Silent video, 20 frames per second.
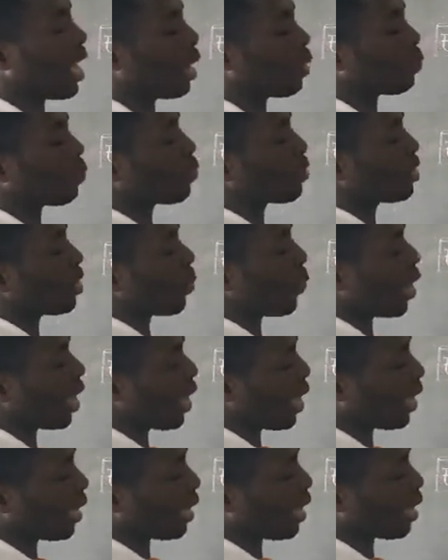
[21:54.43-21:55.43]
and put the
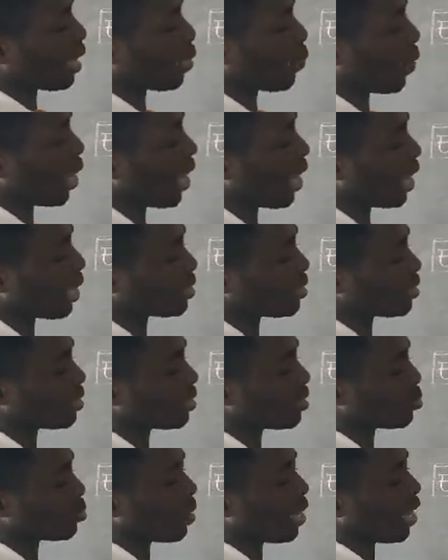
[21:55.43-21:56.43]
y-axis
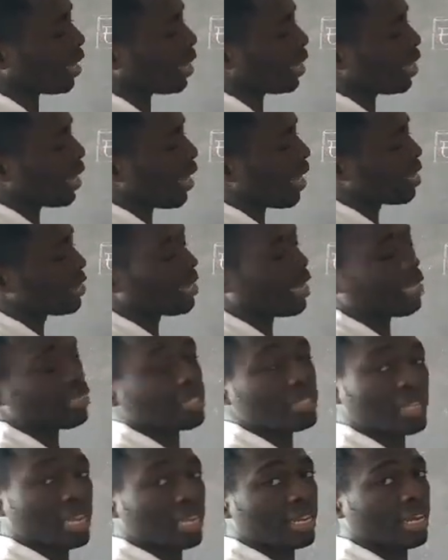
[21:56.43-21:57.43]
this way and then the
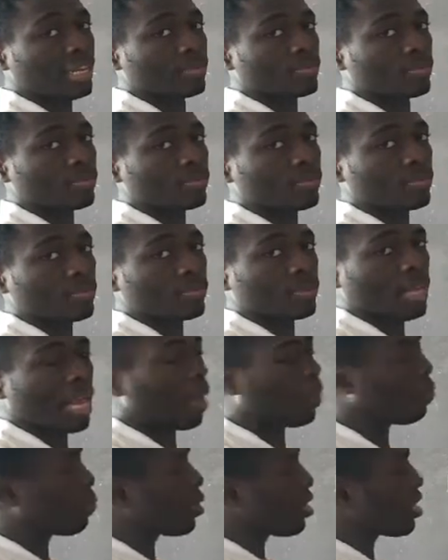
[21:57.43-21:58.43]
x-axis like that,
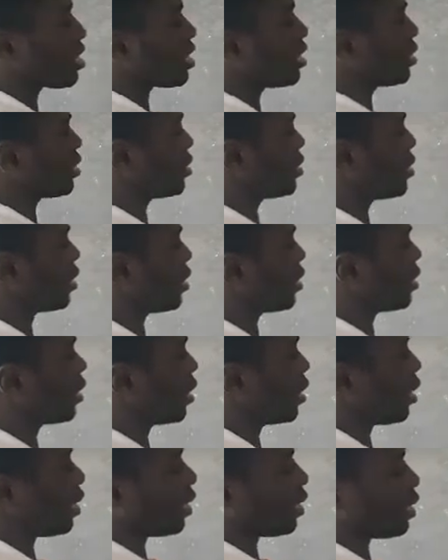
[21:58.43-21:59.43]
and plot lin
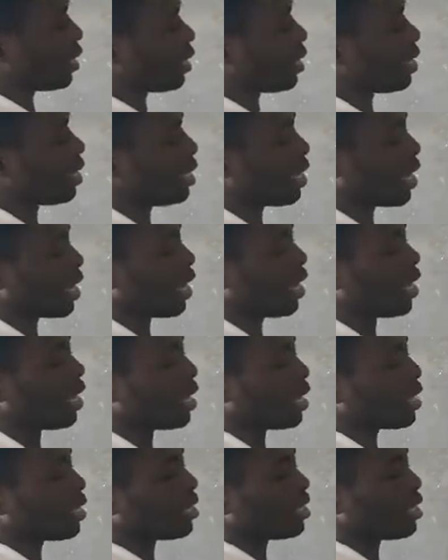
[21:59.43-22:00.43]
E here
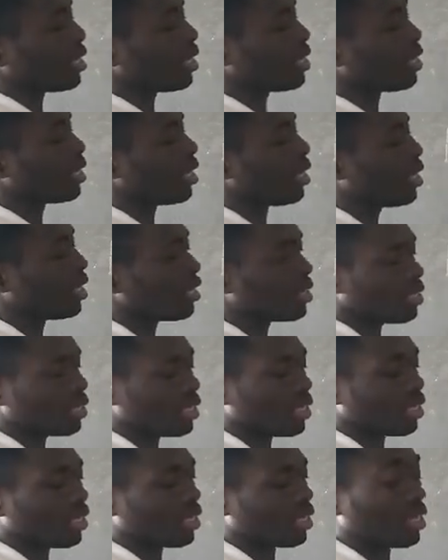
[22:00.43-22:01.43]
against lin
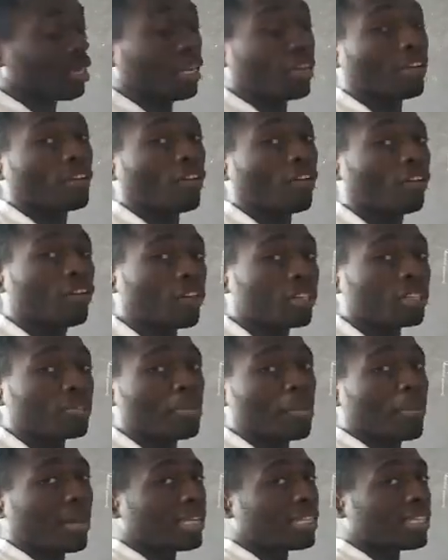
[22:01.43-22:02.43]
T. Of course,
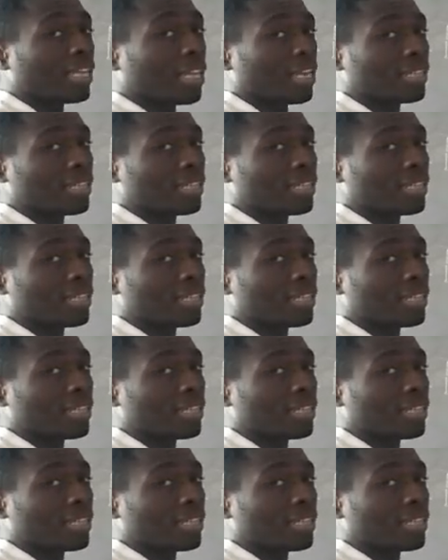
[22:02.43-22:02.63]
remember this is an